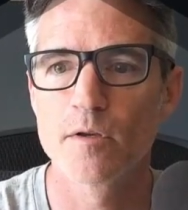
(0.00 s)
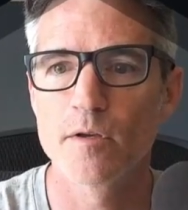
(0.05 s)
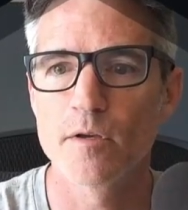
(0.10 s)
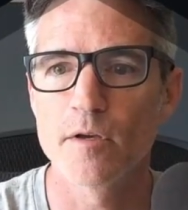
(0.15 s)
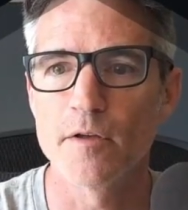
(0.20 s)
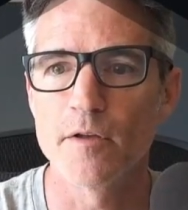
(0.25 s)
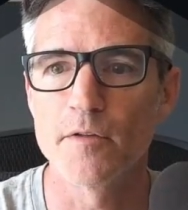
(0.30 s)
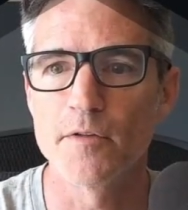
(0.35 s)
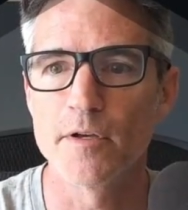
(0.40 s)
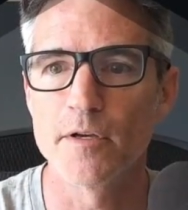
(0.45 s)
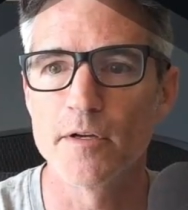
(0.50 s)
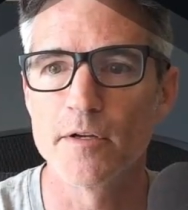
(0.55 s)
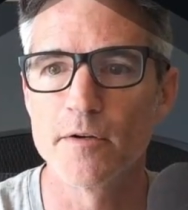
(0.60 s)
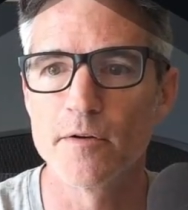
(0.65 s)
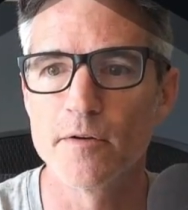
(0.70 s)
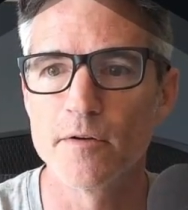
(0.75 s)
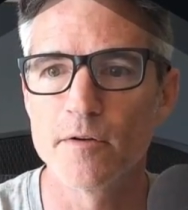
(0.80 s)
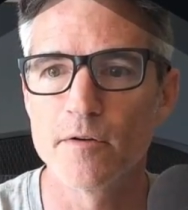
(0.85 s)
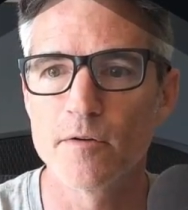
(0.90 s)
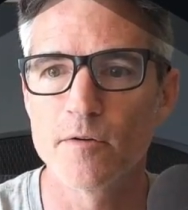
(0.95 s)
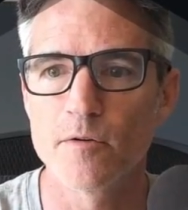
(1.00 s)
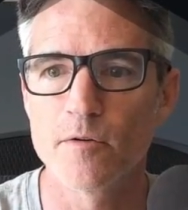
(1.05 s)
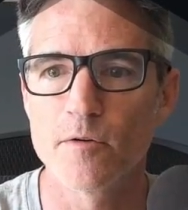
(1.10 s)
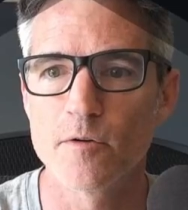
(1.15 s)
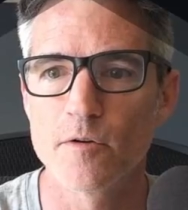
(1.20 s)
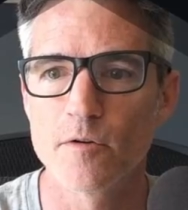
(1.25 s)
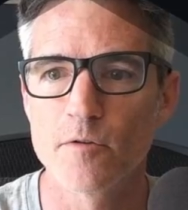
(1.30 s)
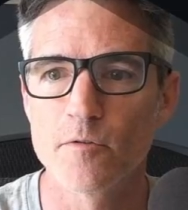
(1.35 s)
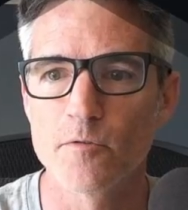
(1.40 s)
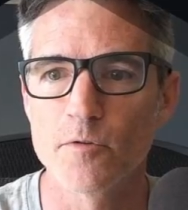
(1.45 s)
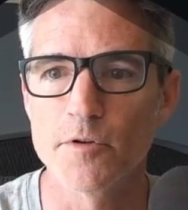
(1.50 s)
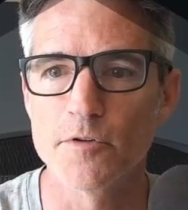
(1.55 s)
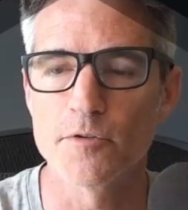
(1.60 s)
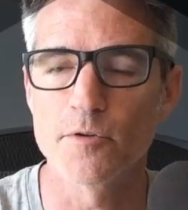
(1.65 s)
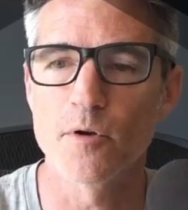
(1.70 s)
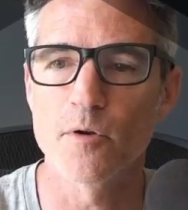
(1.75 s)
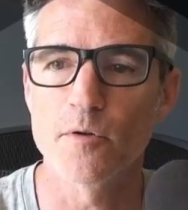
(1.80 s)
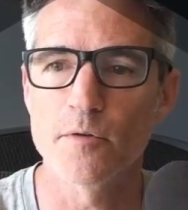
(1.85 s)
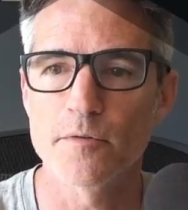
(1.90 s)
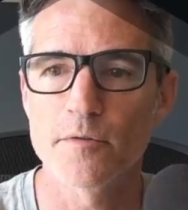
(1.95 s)
and then
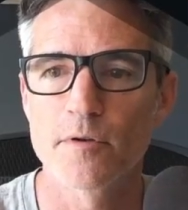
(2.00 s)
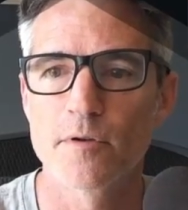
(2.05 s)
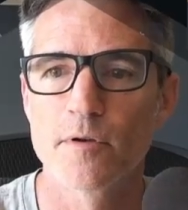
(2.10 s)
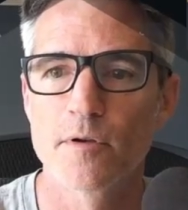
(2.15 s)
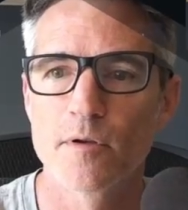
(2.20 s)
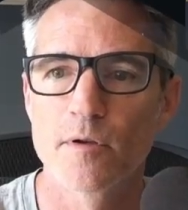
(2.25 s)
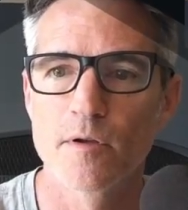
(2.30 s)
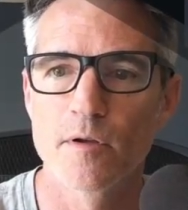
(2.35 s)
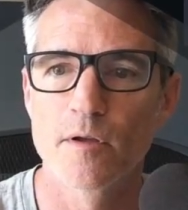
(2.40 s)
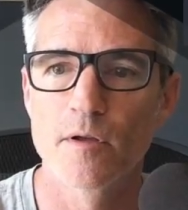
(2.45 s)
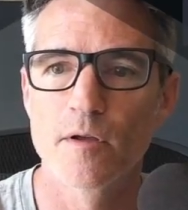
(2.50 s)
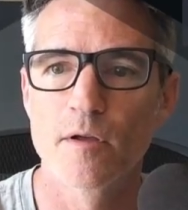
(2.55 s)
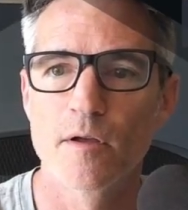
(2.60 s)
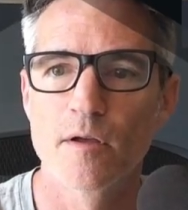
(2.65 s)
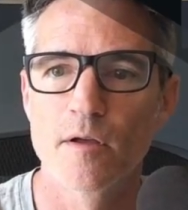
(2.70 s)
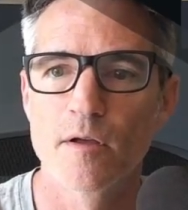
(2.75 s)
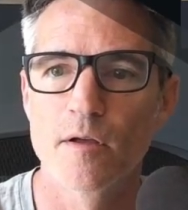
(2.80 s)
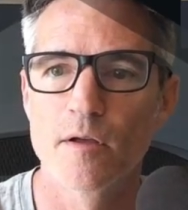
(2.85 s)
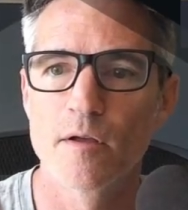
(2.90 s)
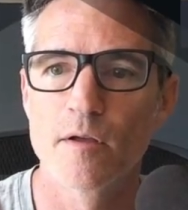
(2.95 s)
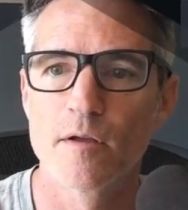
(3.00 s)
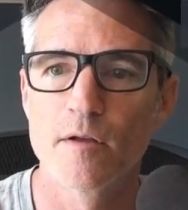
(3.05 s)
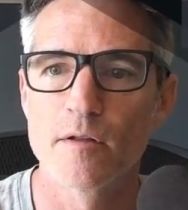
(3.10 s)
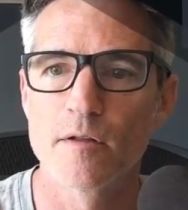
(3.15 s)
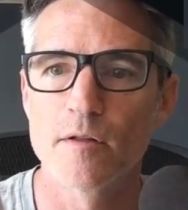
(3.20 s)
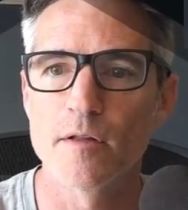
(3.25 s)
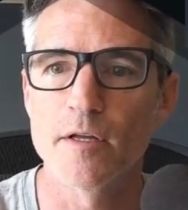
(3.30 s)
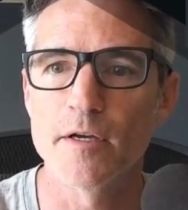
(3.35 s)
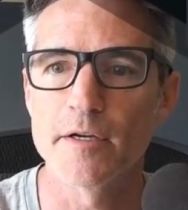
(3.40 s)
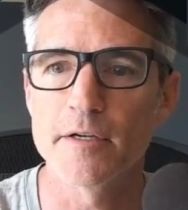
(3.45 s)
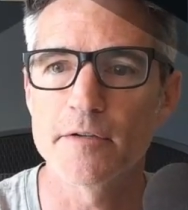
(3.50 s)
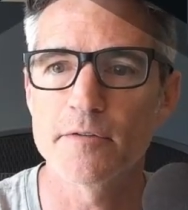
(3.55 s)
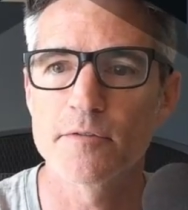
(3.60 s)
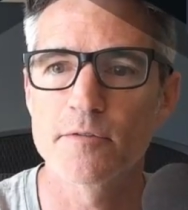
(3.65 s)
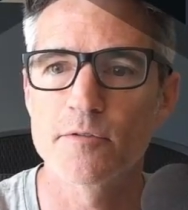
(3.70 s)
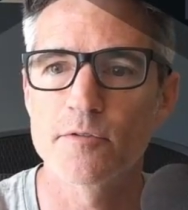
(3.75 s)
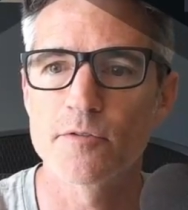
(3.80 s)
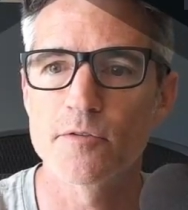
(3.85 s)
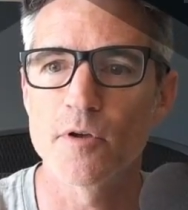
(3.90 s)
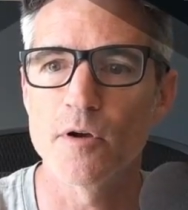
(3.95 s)
result like
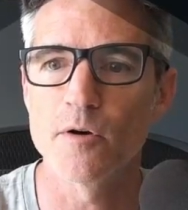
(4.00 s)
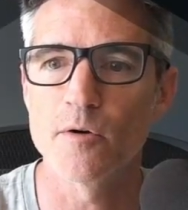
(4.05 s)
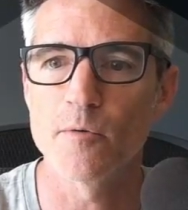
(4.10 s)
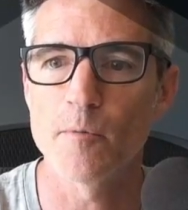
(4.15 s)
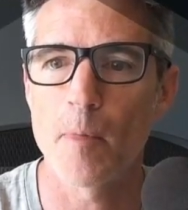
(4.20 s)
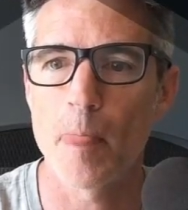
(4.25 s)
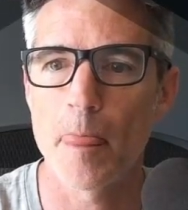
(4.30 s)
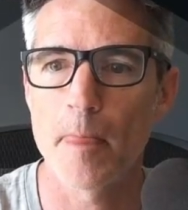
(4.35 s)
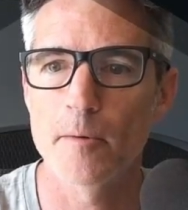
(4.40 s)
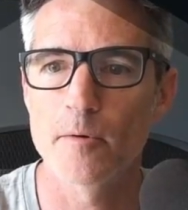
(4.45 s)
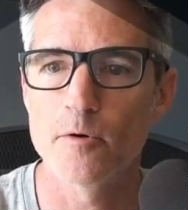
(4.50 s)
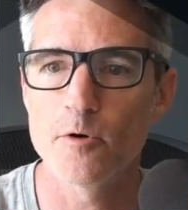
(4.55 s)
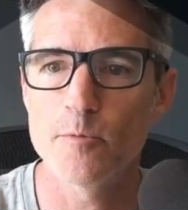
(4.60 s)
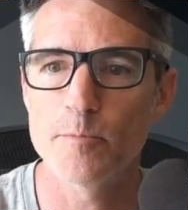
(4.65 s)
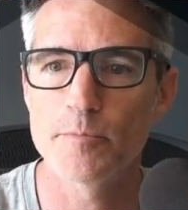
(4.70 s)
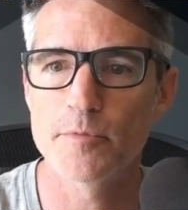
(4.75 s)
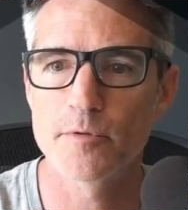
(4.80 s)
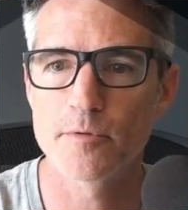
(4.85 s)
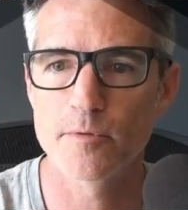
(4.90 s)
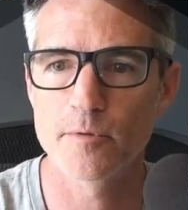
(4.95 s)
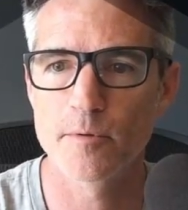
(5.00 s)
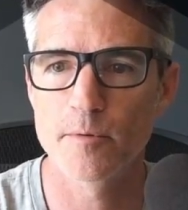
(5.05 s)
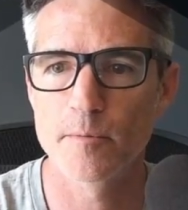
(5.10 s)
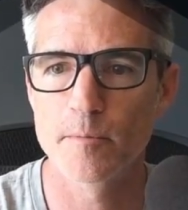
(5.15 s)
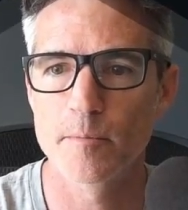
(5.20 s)
so. Oops.